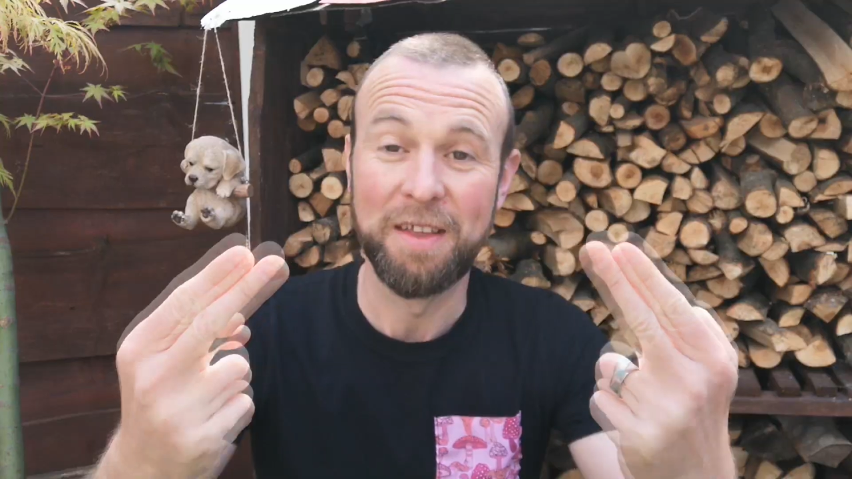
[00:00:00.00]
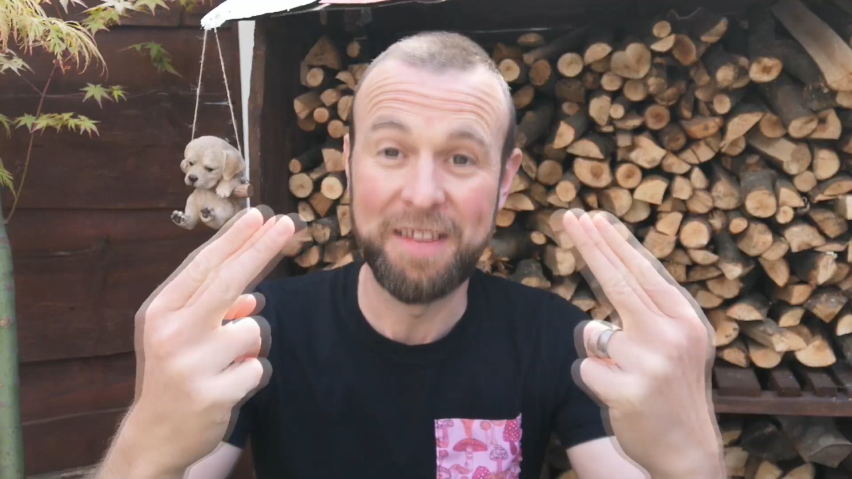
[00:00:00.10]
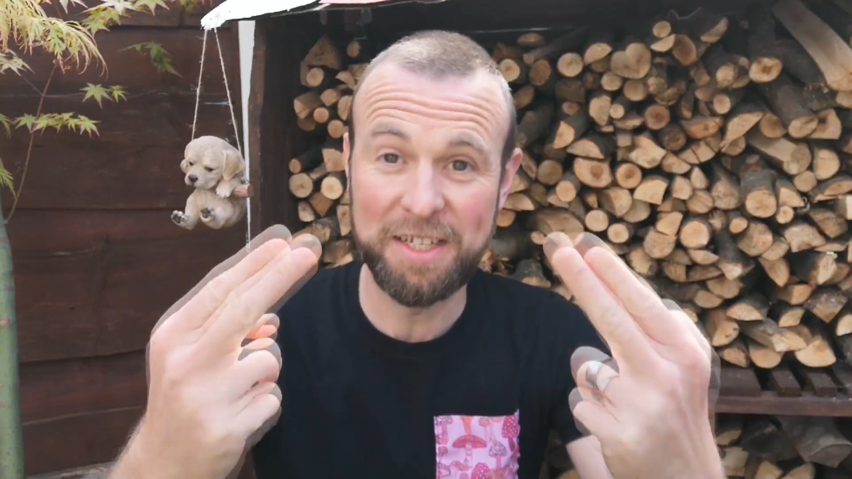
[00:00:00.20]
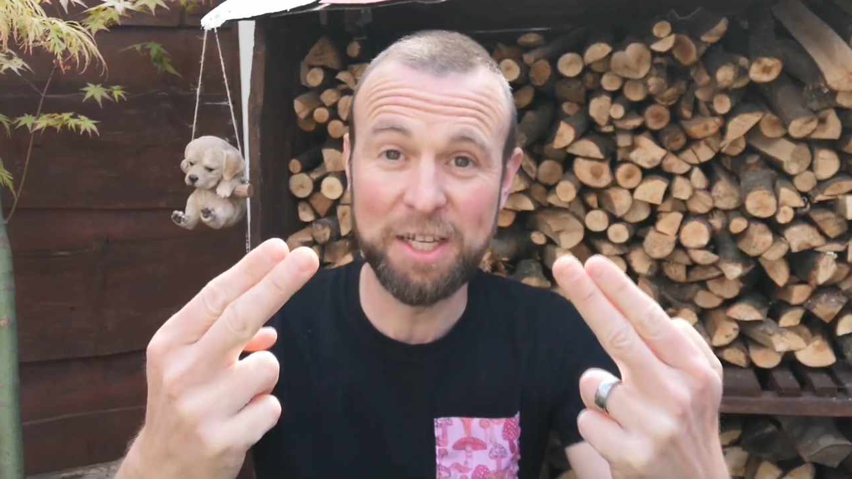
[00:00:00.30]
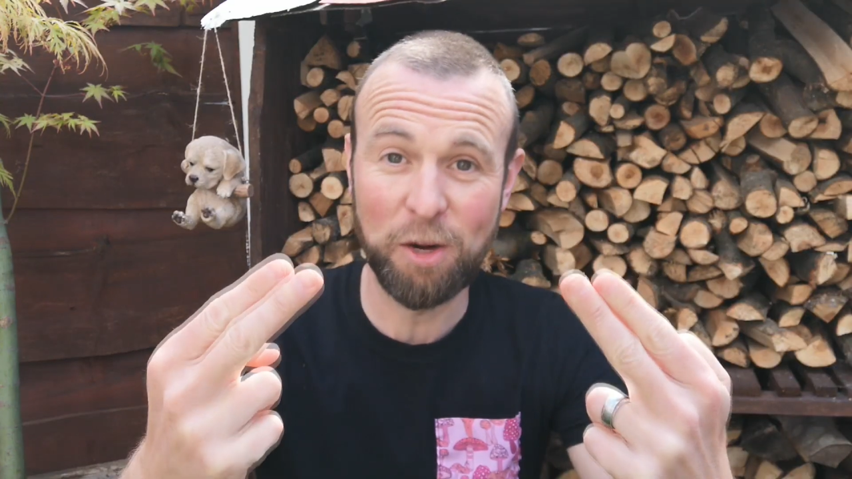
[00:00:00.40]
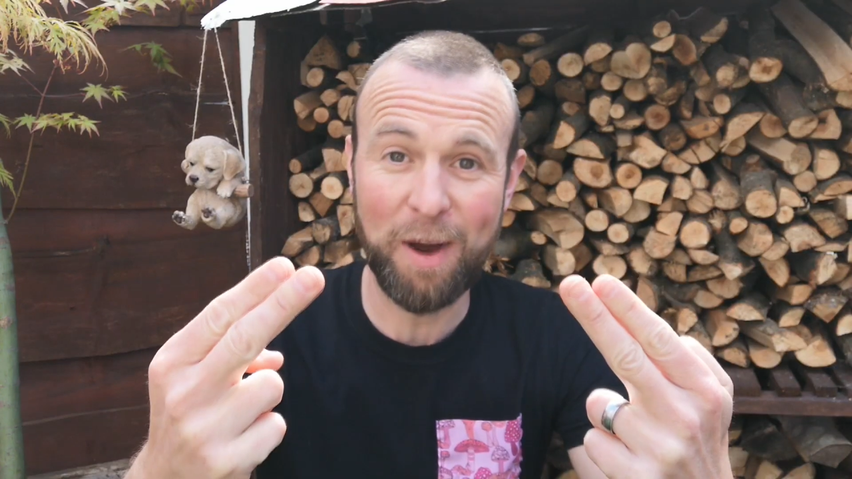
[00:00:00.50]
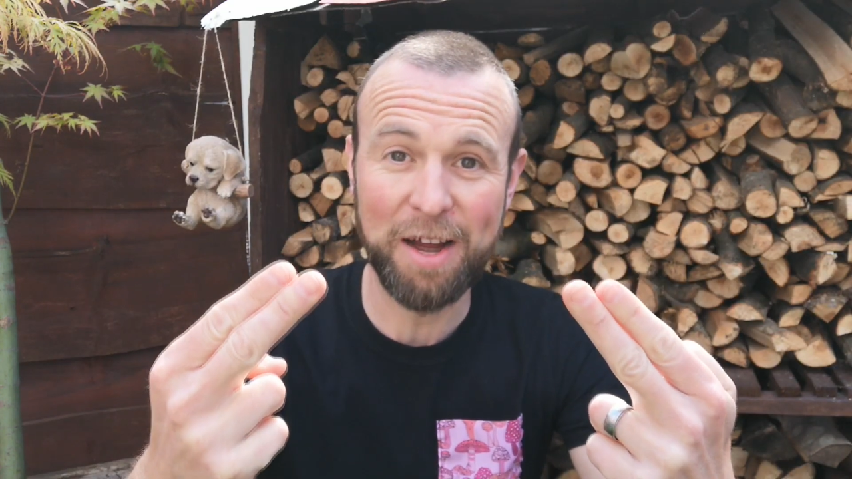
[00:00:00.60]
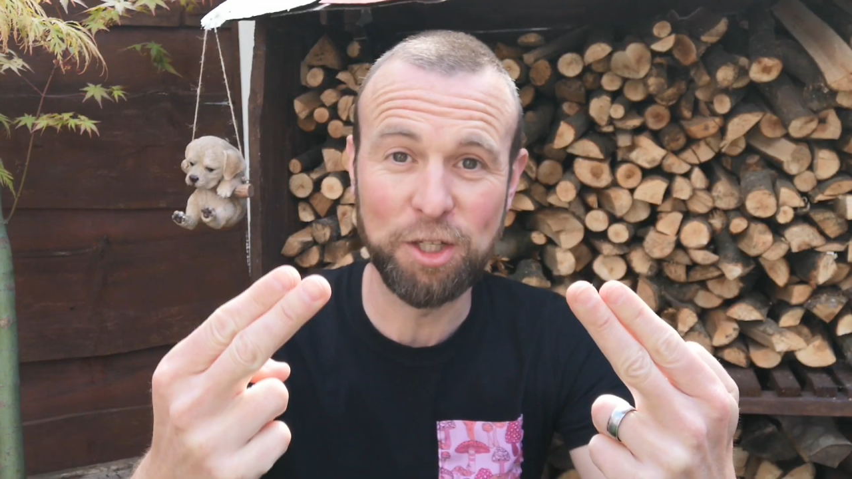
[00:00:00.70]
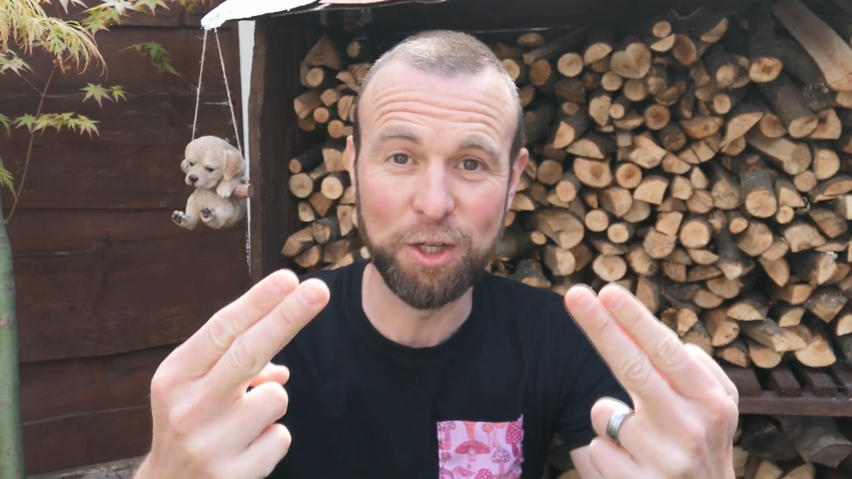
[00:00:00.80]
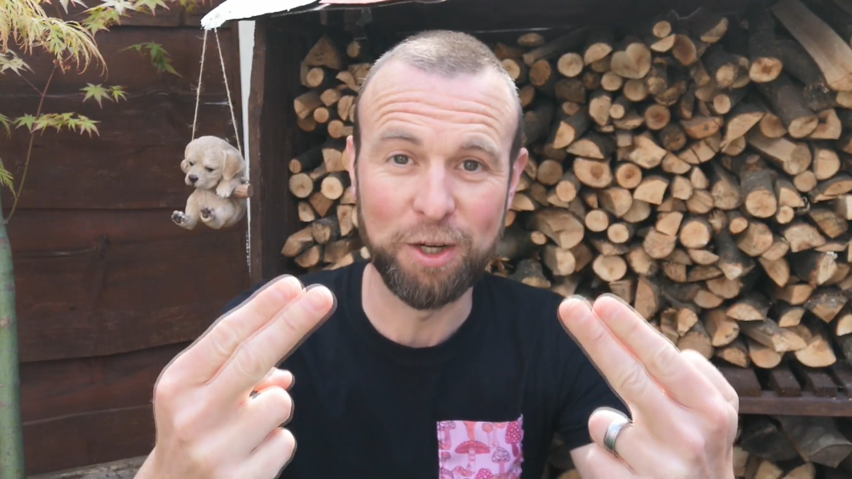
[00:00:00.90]
This is how
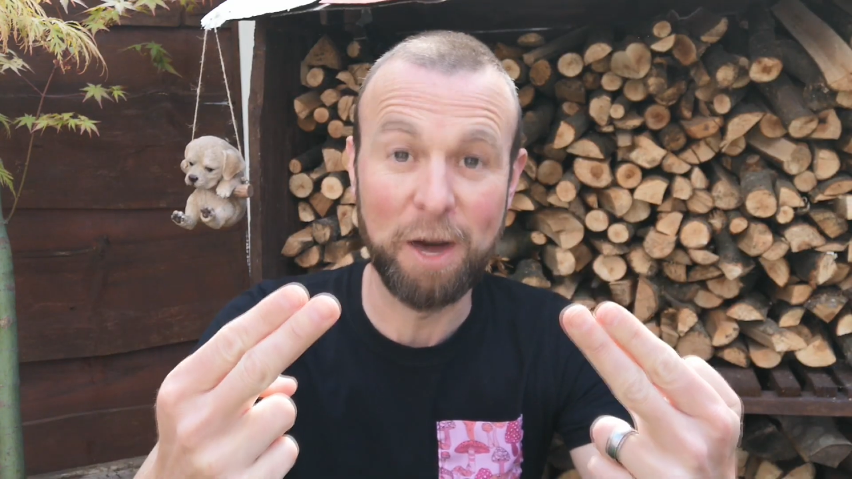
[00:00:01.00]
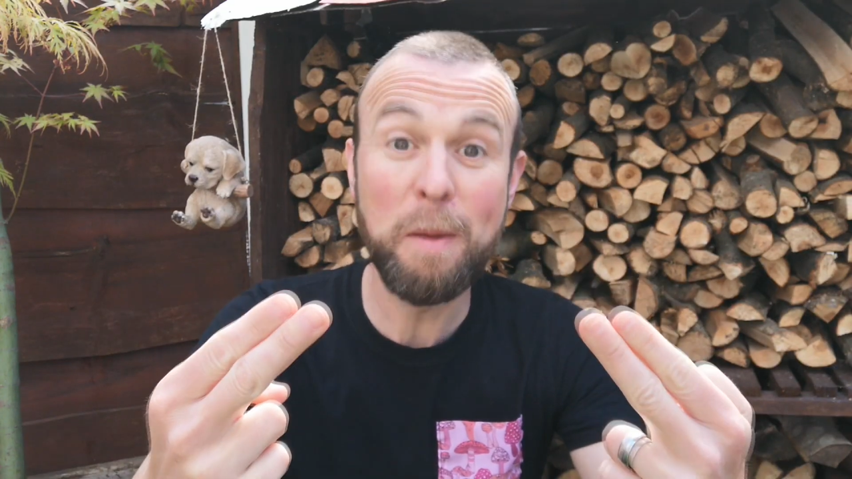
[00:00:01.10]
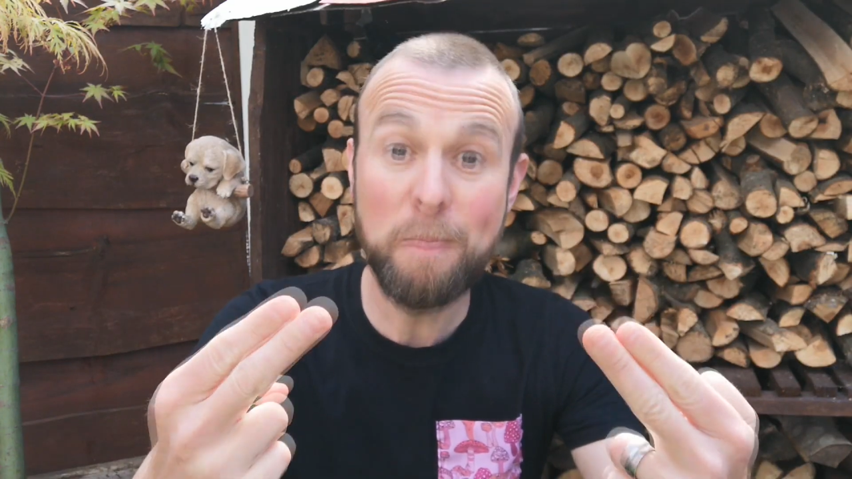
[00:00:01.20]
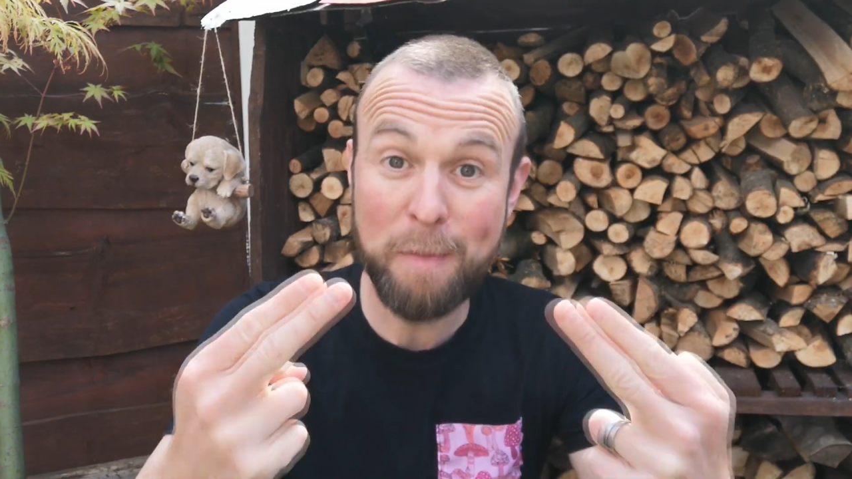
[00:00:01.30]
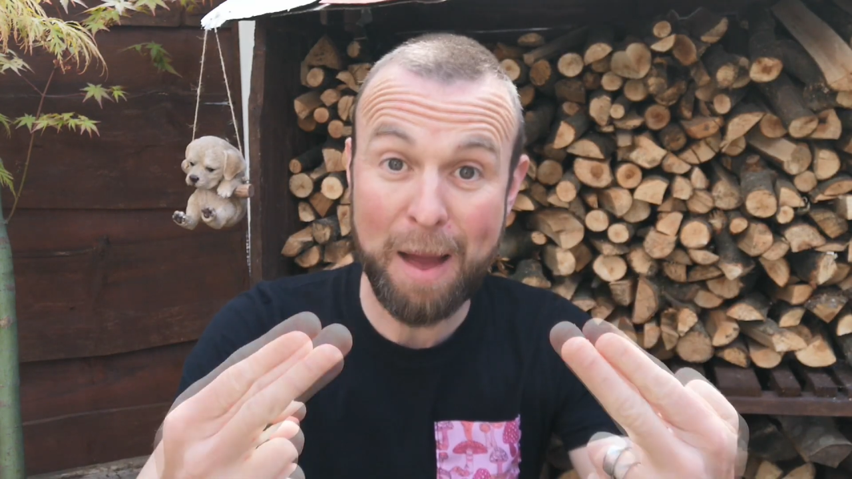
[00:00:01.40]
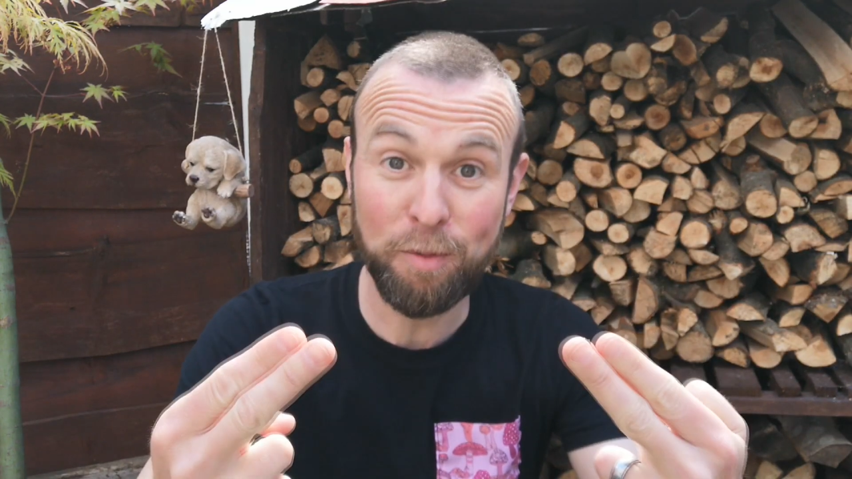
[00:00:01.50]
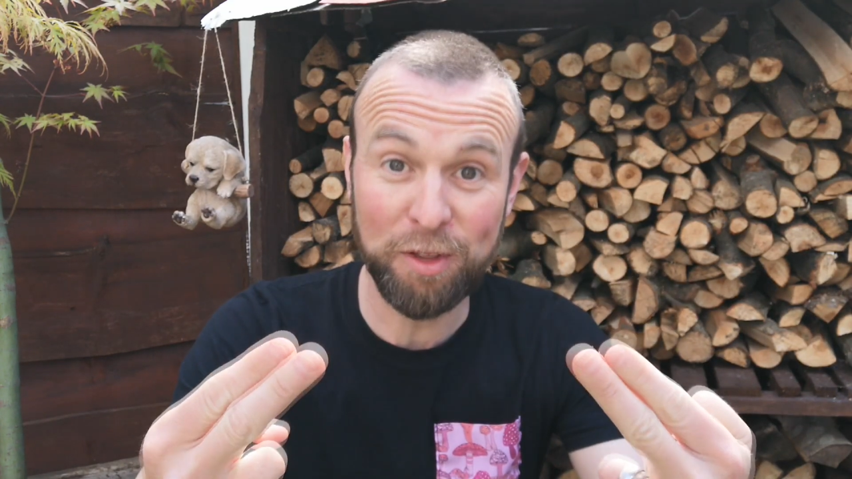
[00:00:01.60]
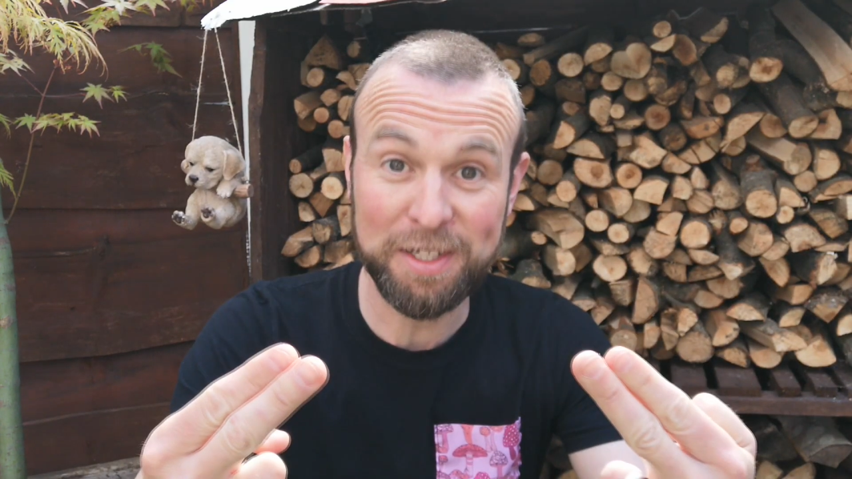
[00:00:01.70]
I taught. I remember my brother